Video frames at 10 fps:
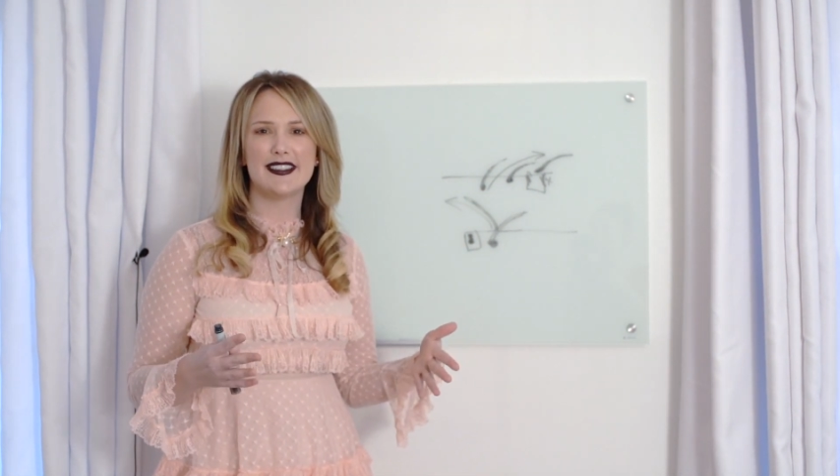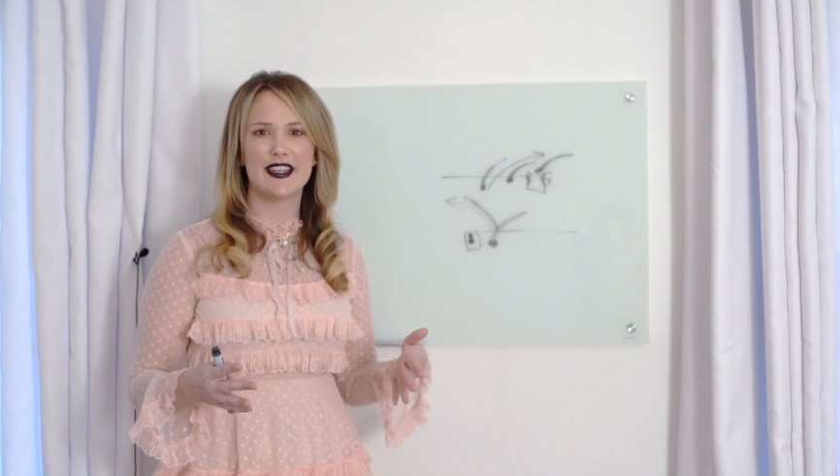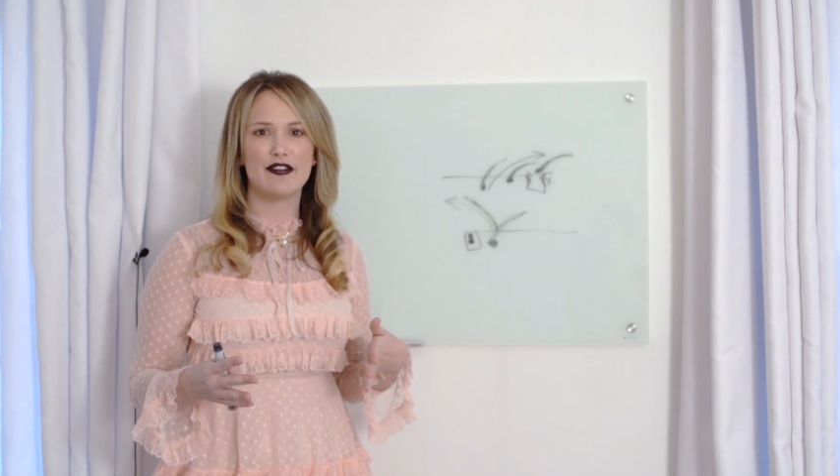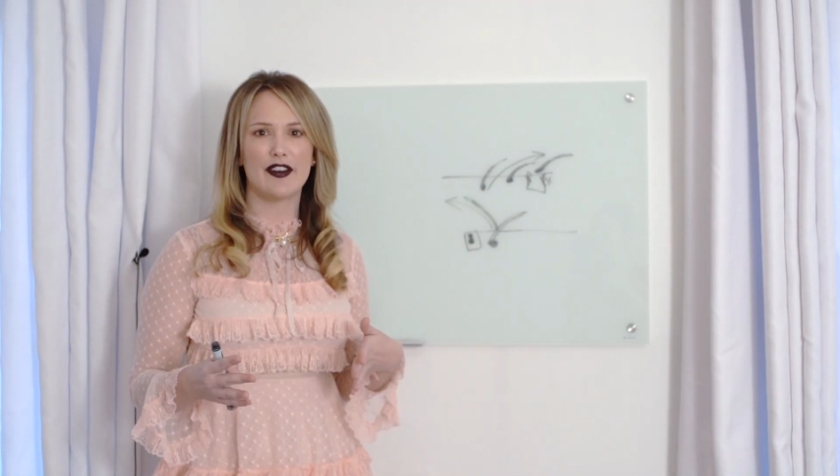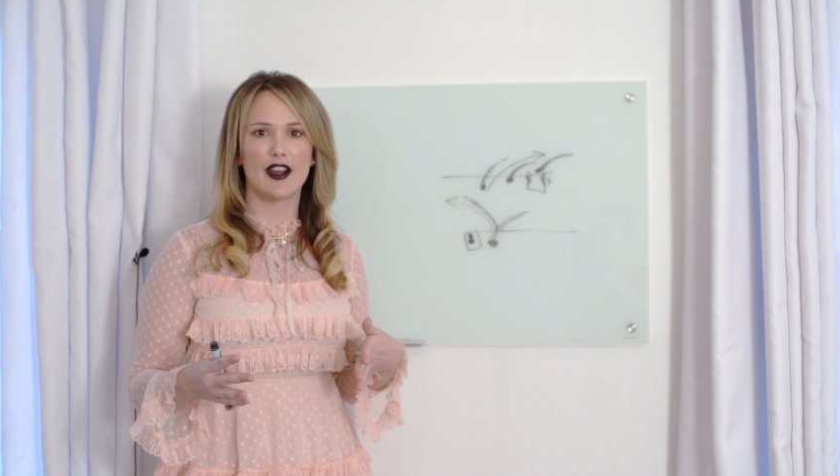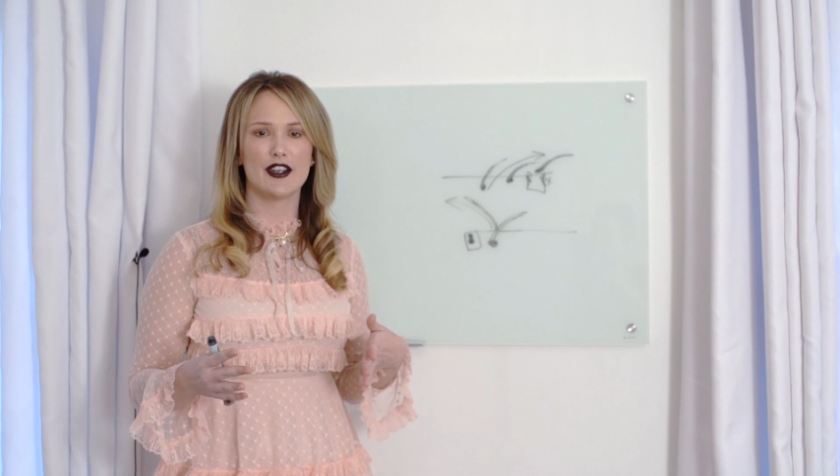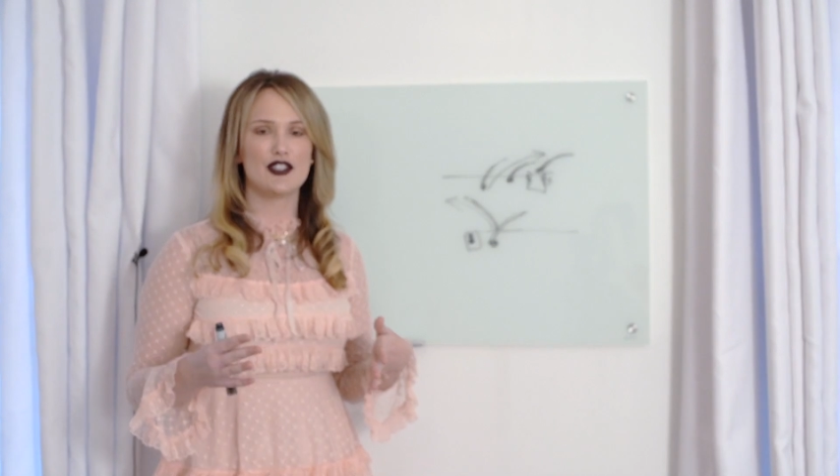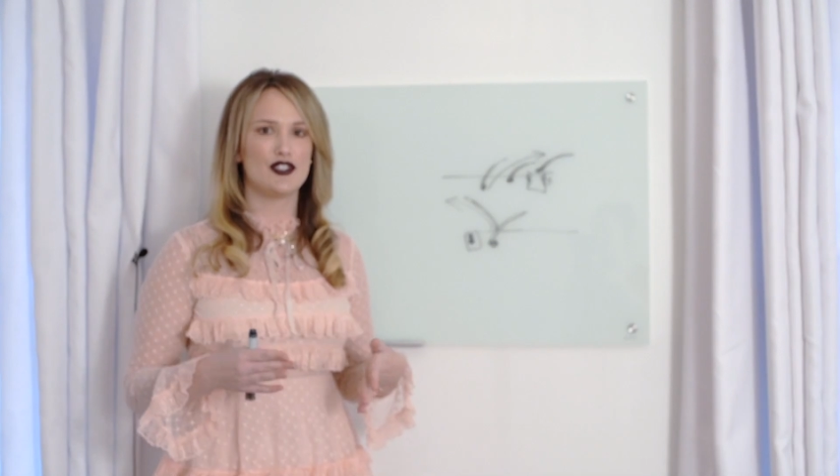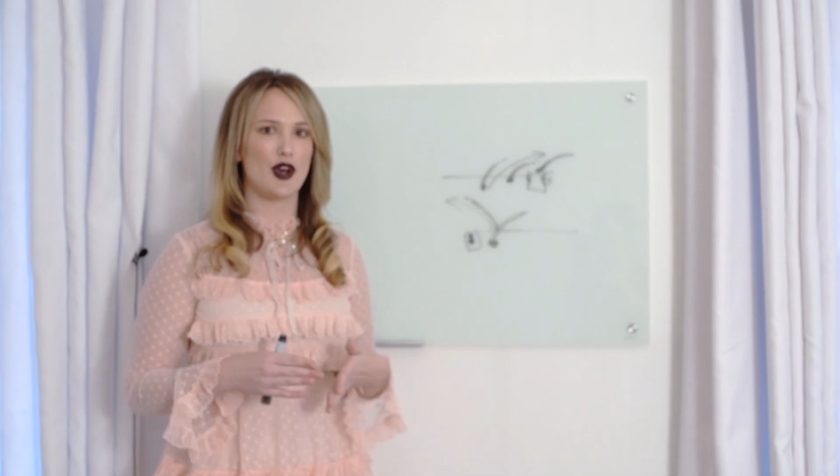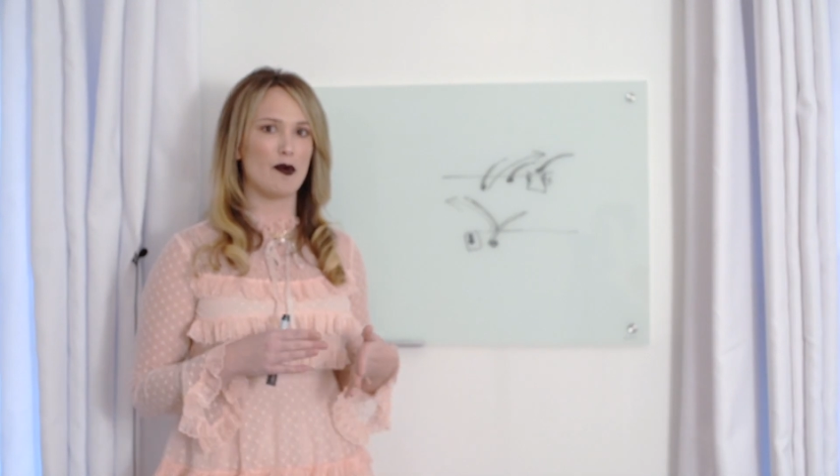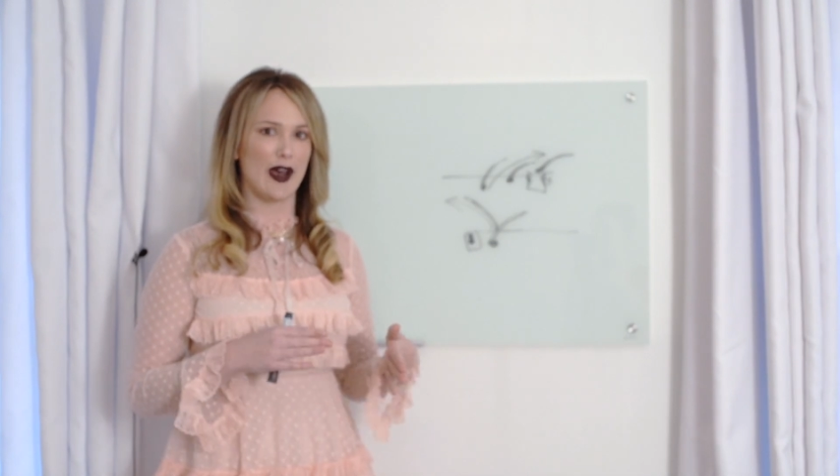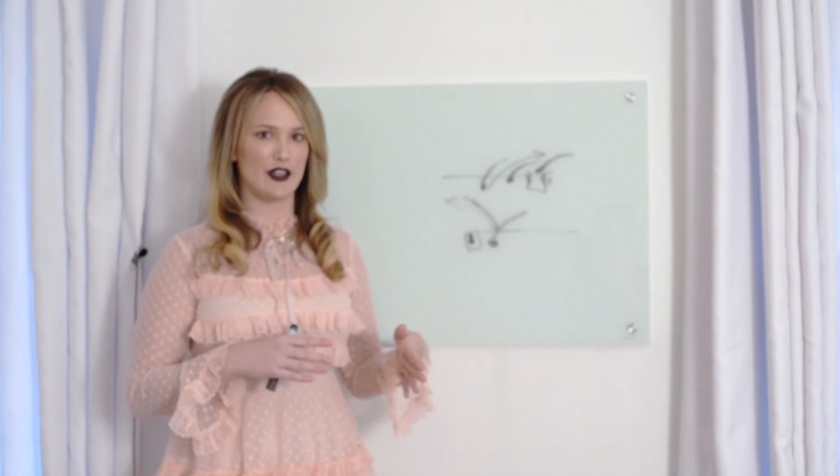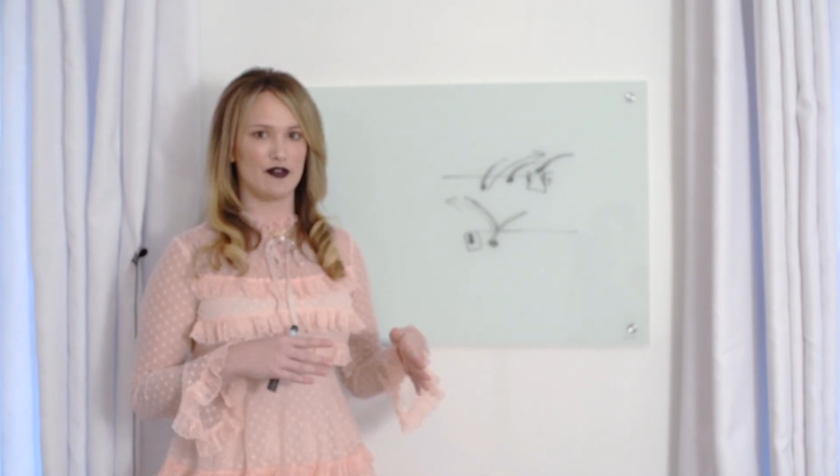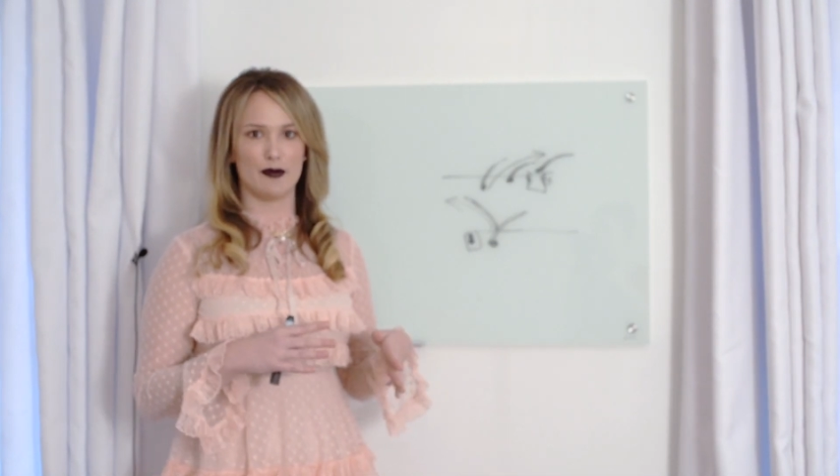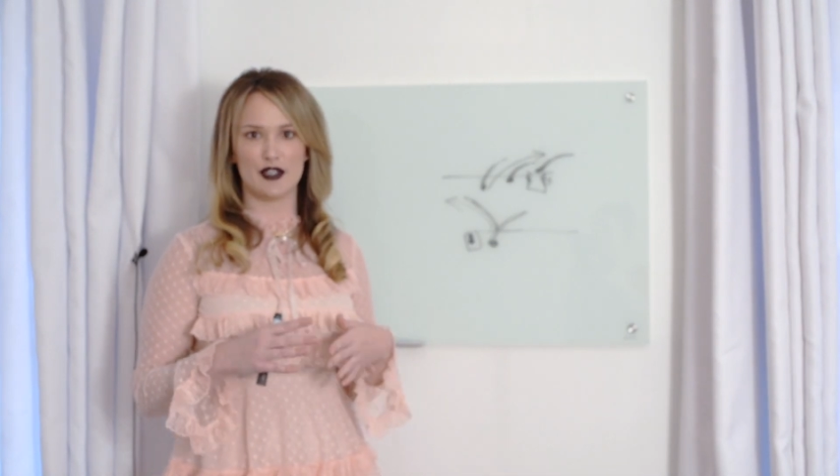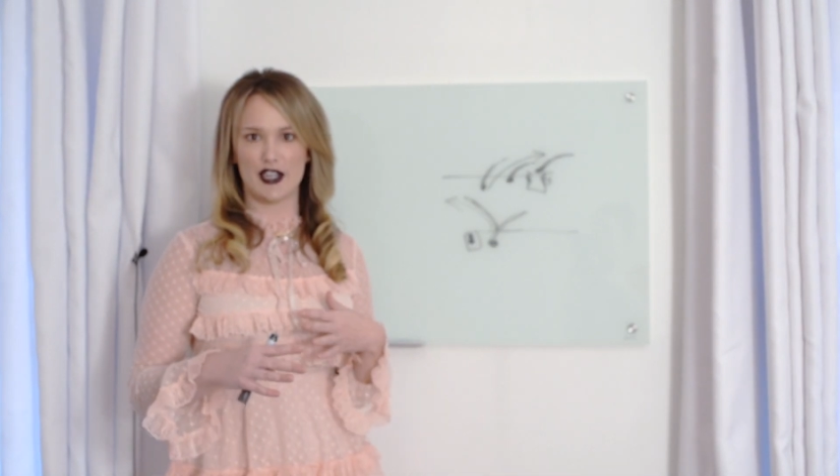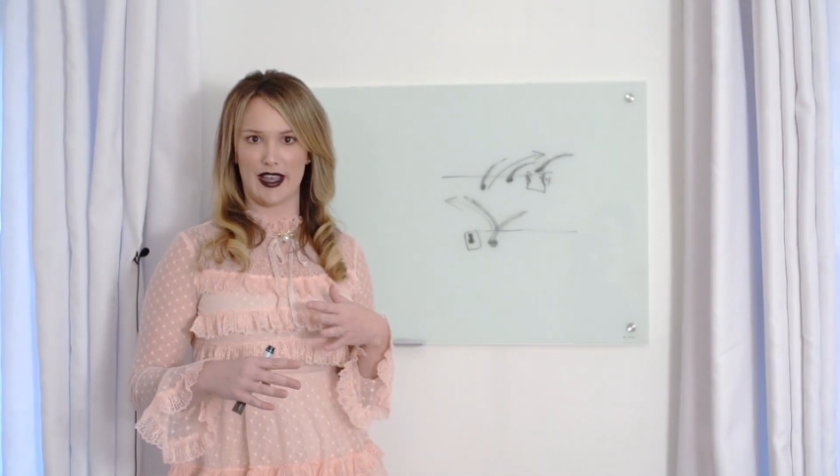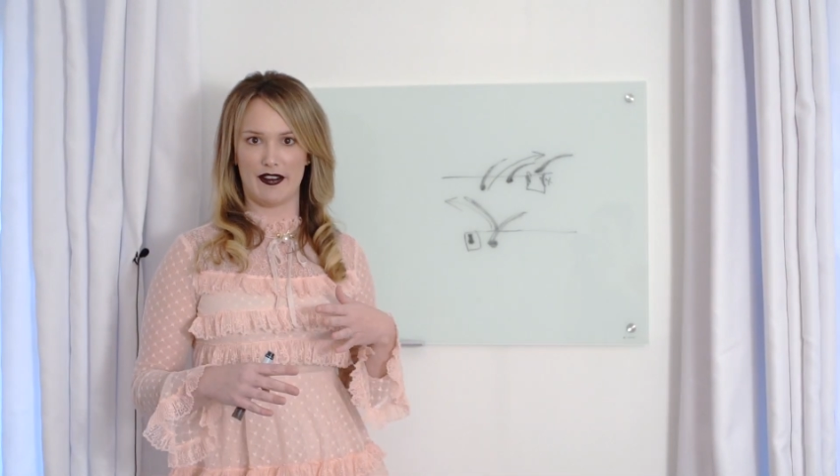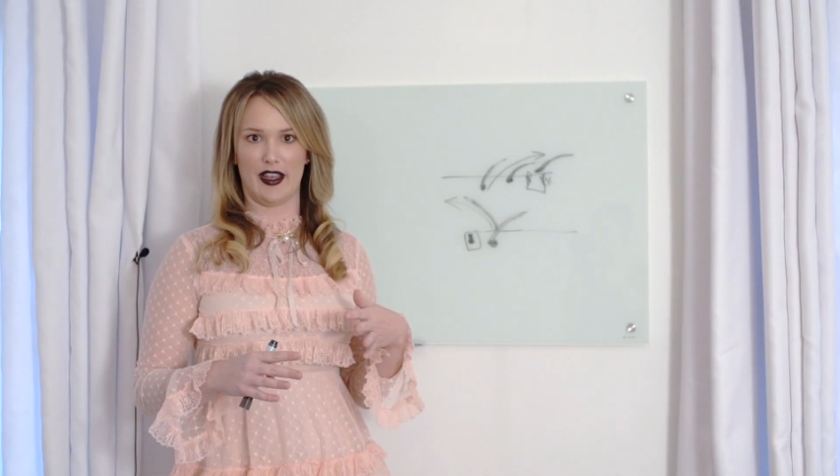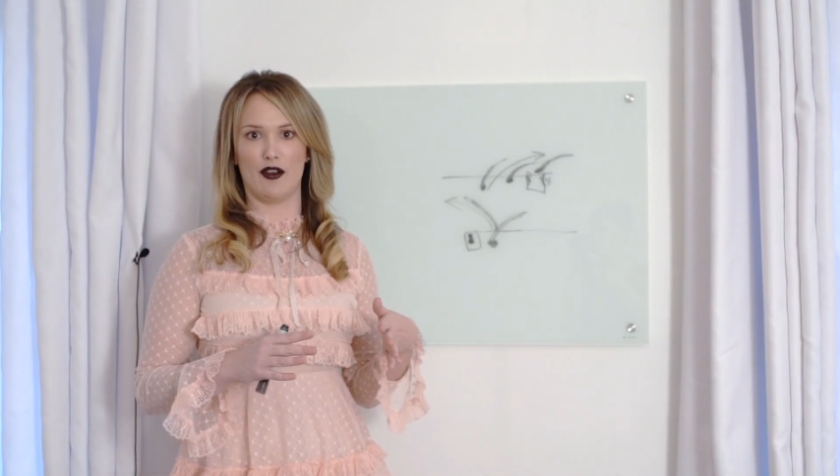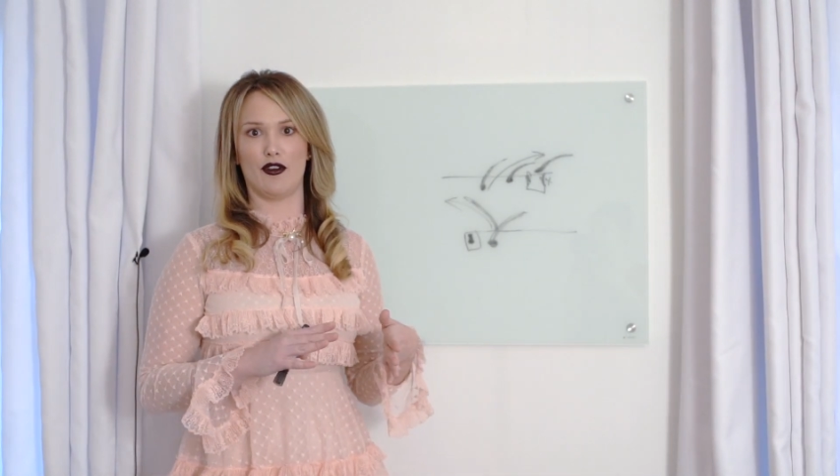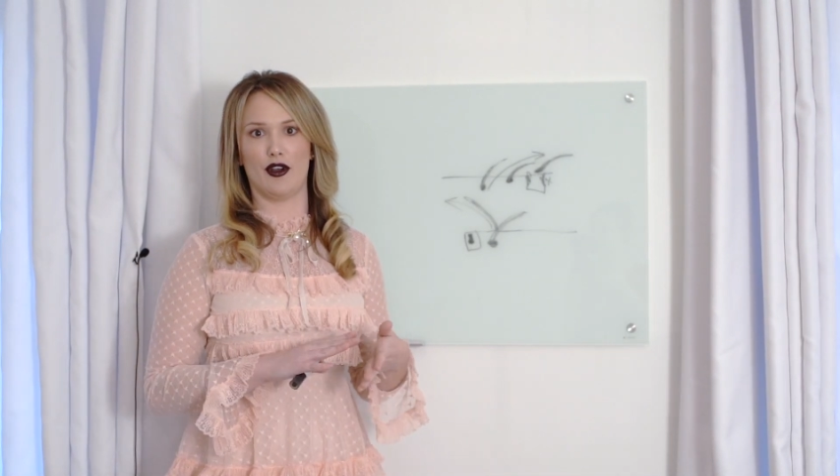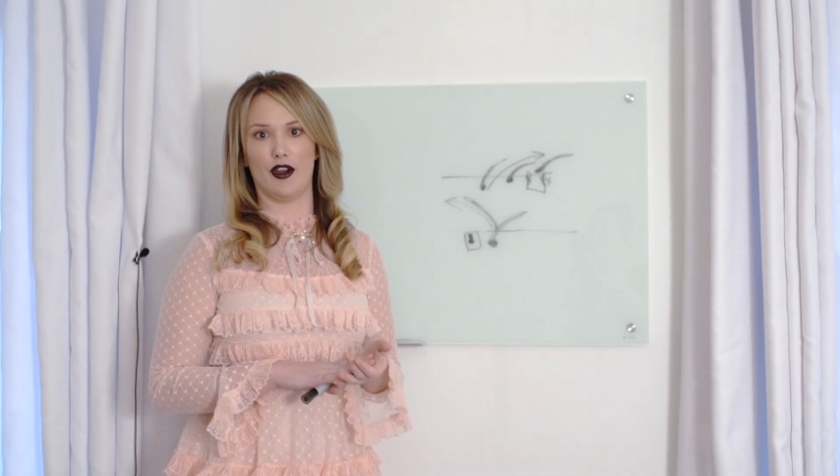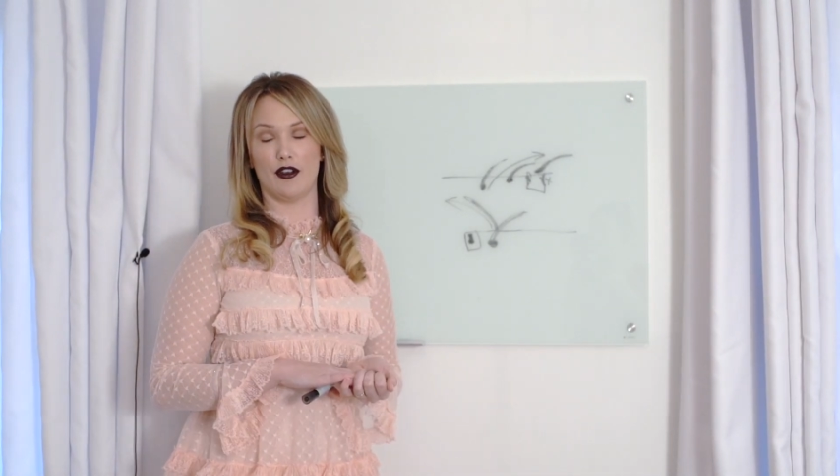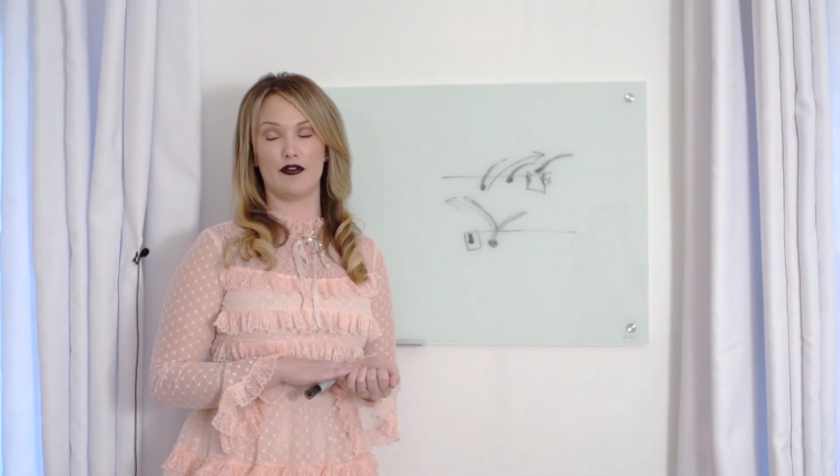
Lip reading: differ so much from shaving or